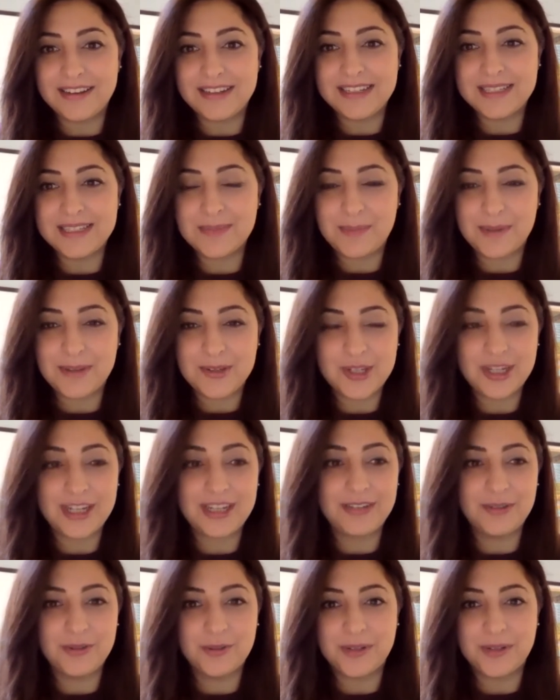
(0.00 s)

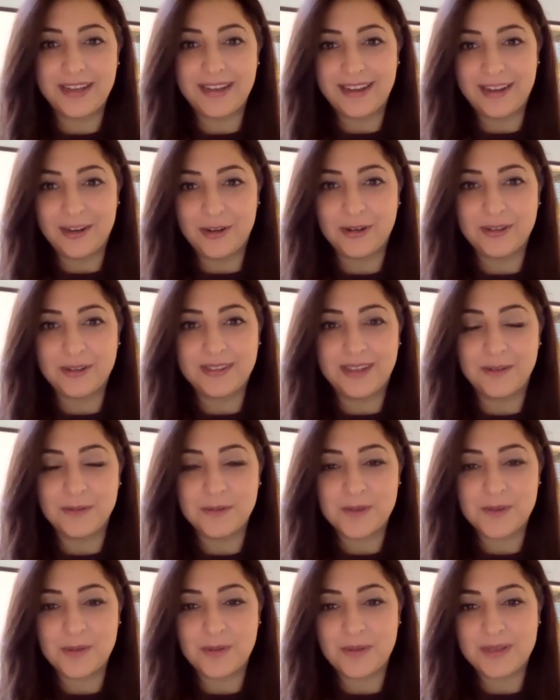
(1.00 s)
especially during a lockdown.
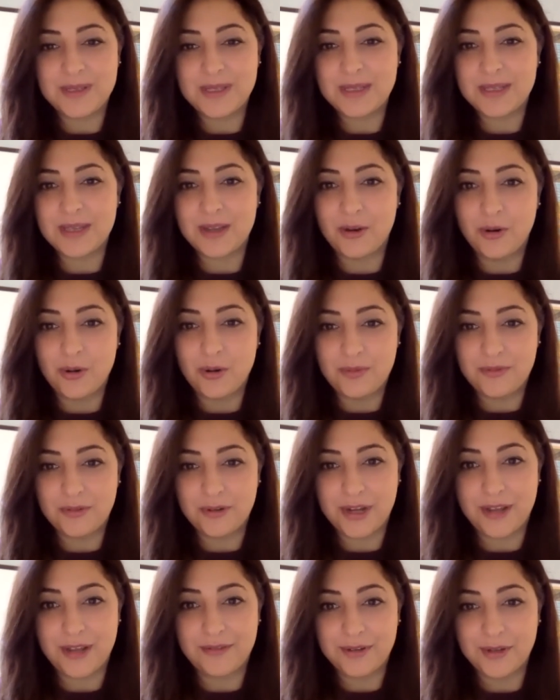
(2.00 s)
So this is a hope
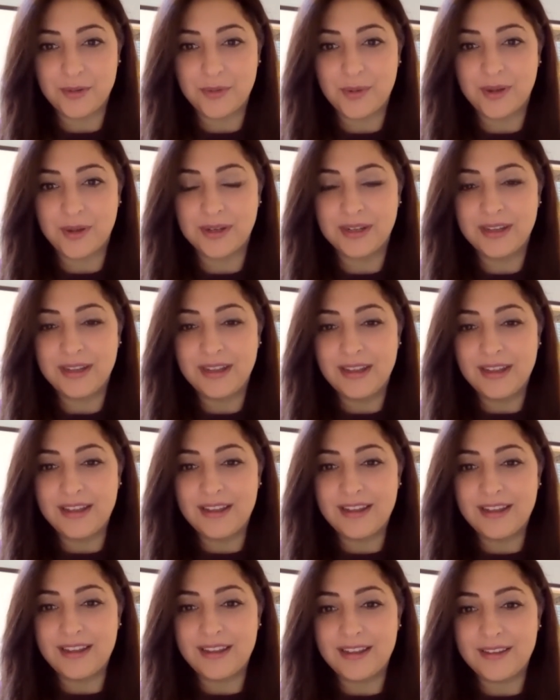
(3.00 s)
for everyone
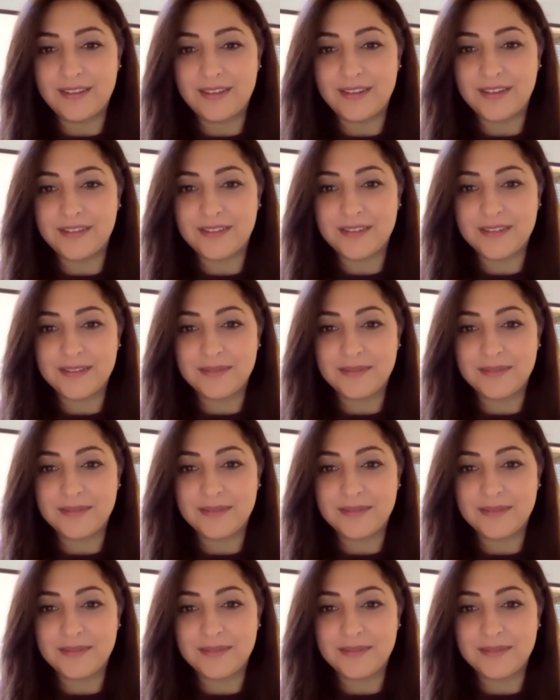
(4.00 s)
that